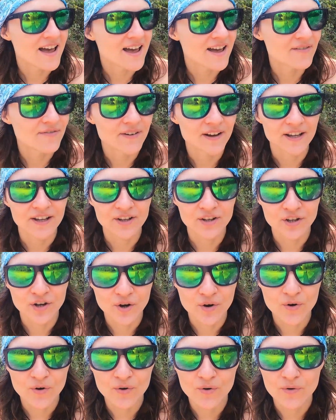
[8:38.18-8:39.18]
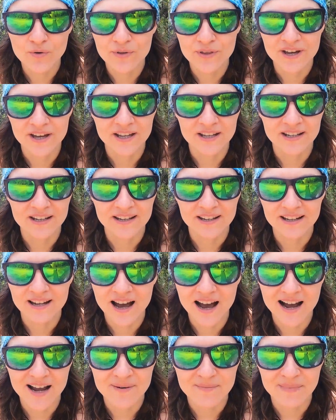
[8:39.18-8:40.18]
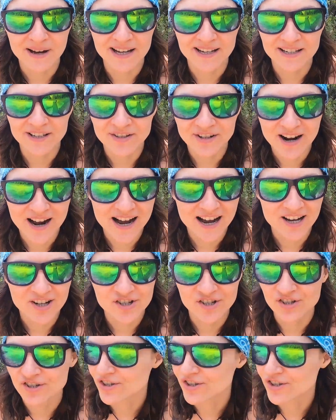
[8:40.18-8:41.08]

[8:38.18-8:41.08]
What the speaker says: if I go then I might crash